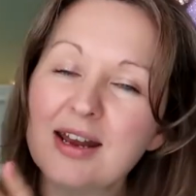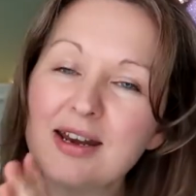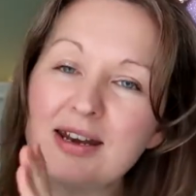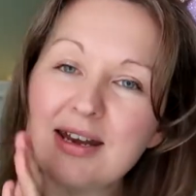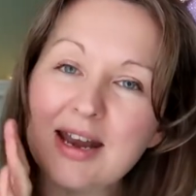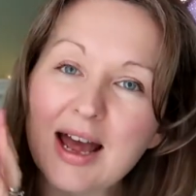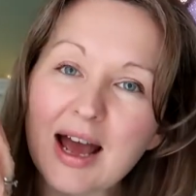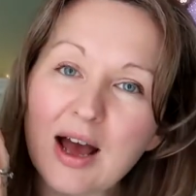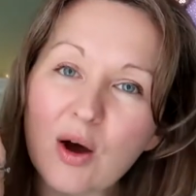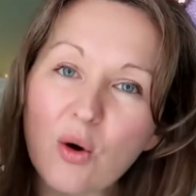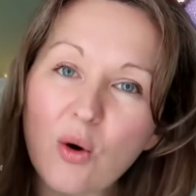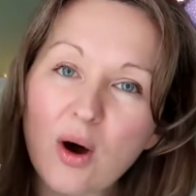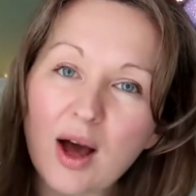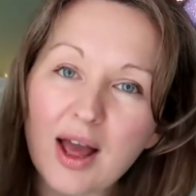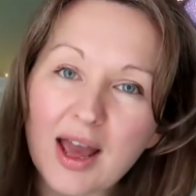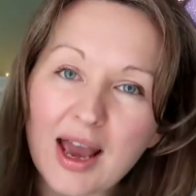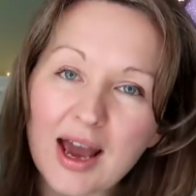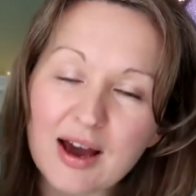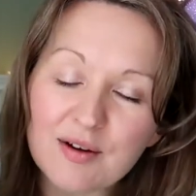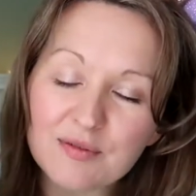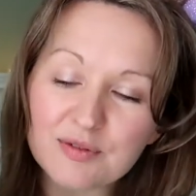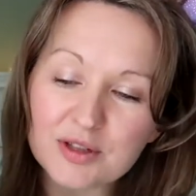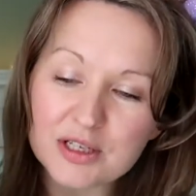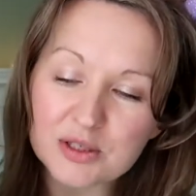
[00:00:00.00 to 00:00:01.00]
Now I
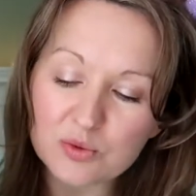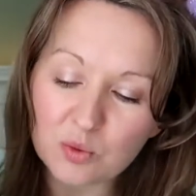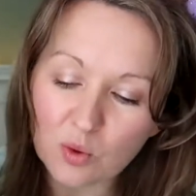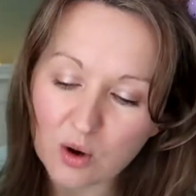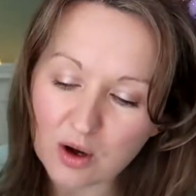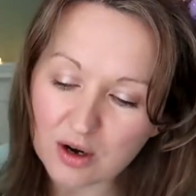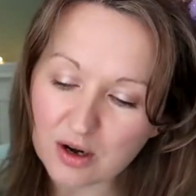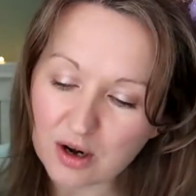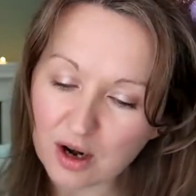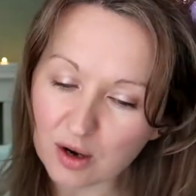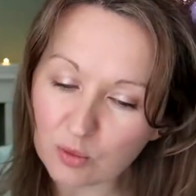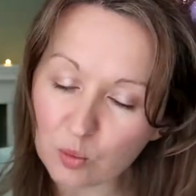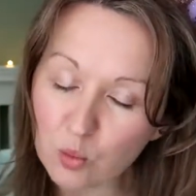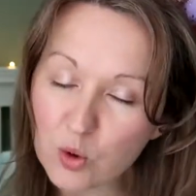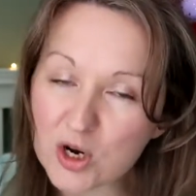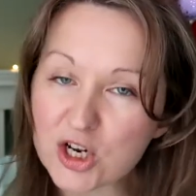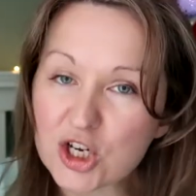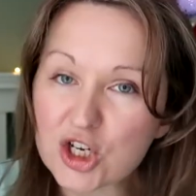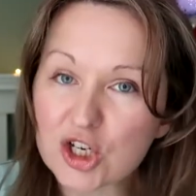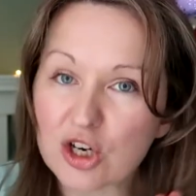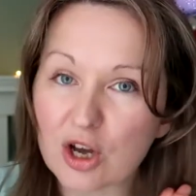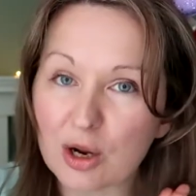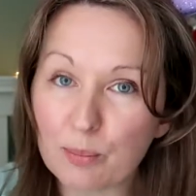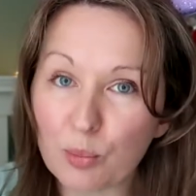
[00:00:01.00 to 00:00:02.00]
have this one. I
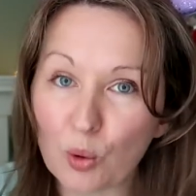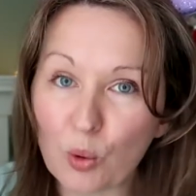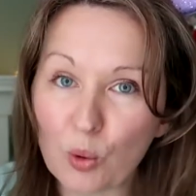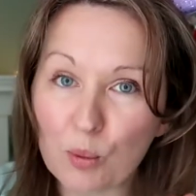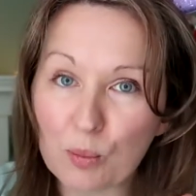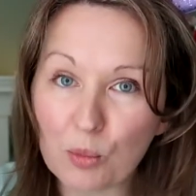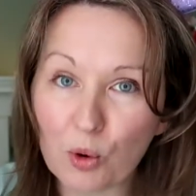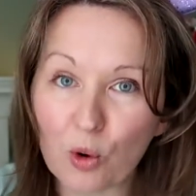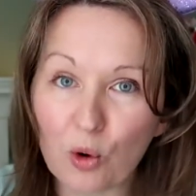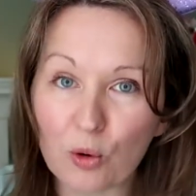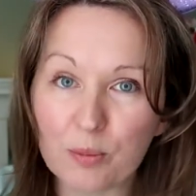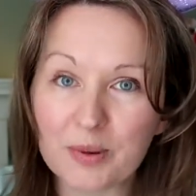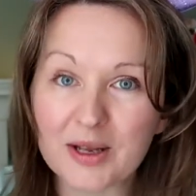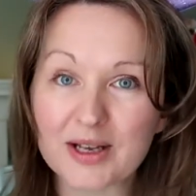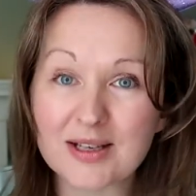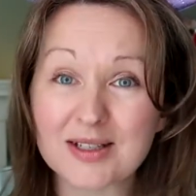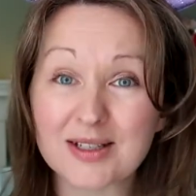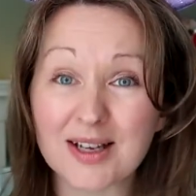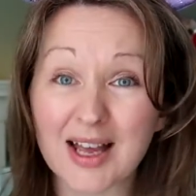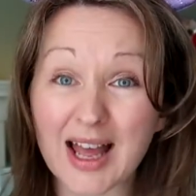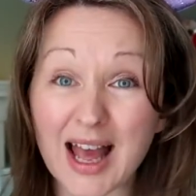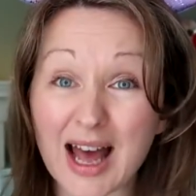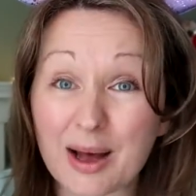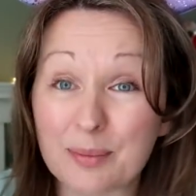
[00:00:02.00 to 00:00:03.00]
wish I bought more
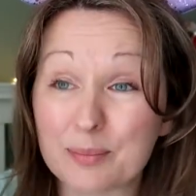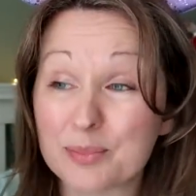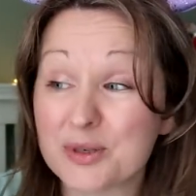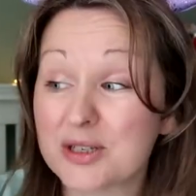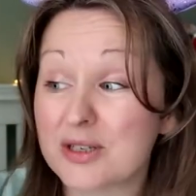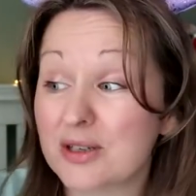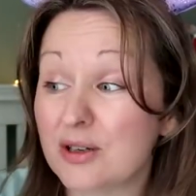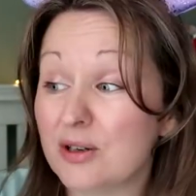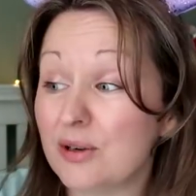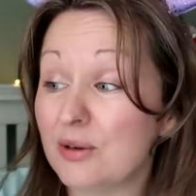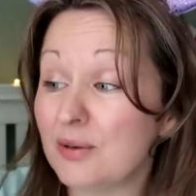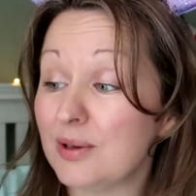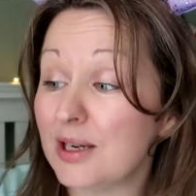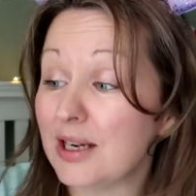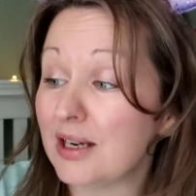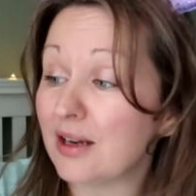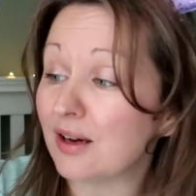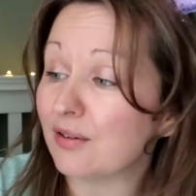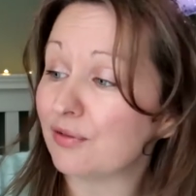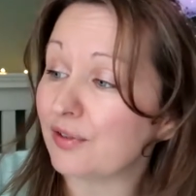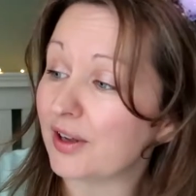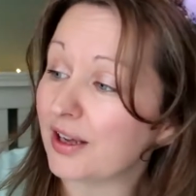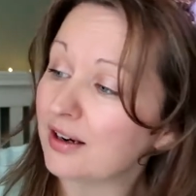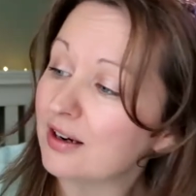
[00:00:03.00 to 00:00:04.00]
because I absolutely
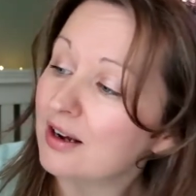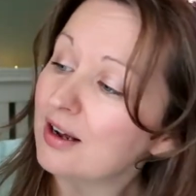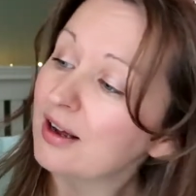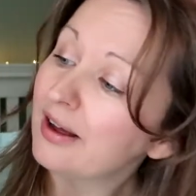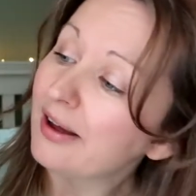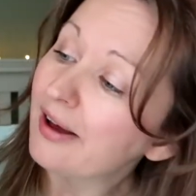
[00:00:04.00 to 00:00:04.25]
love it.